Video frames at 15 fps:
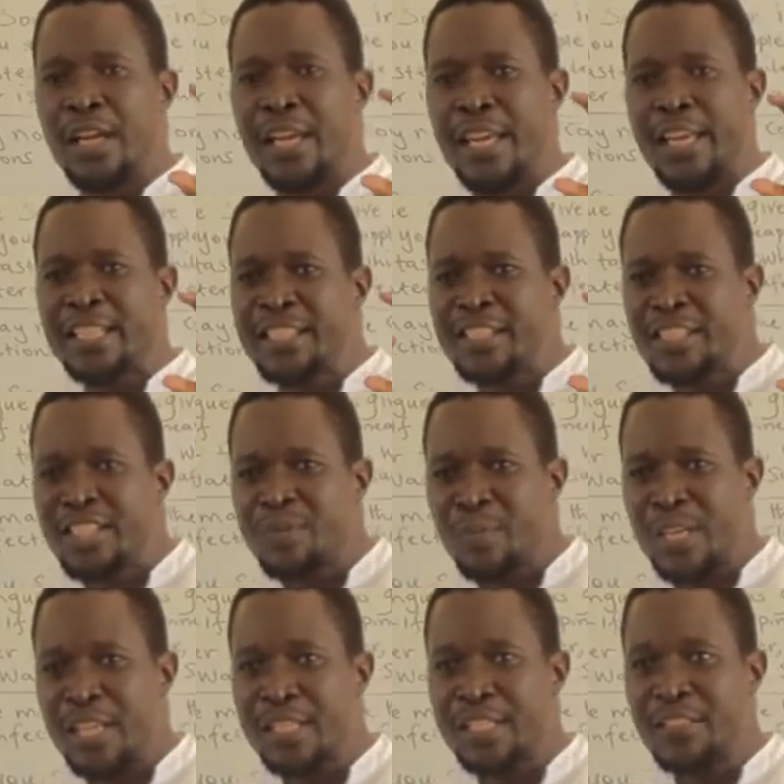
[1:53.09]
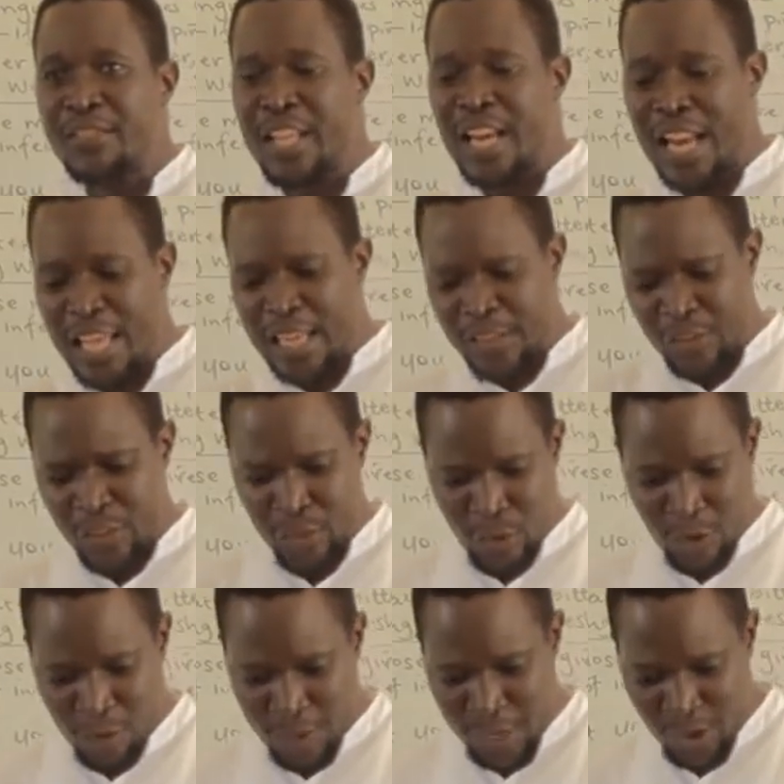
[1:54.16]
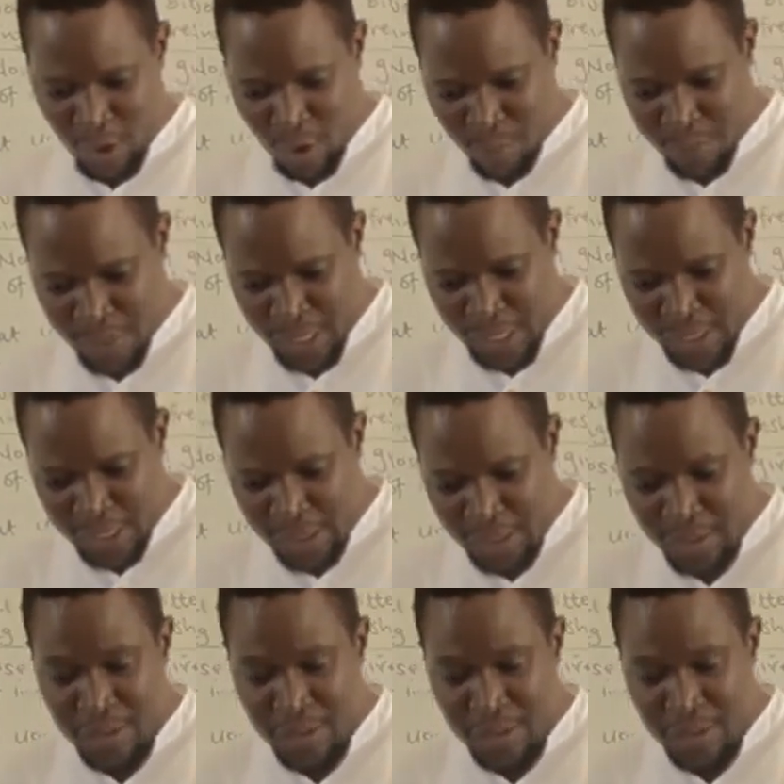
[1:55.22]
estimate the length of an object,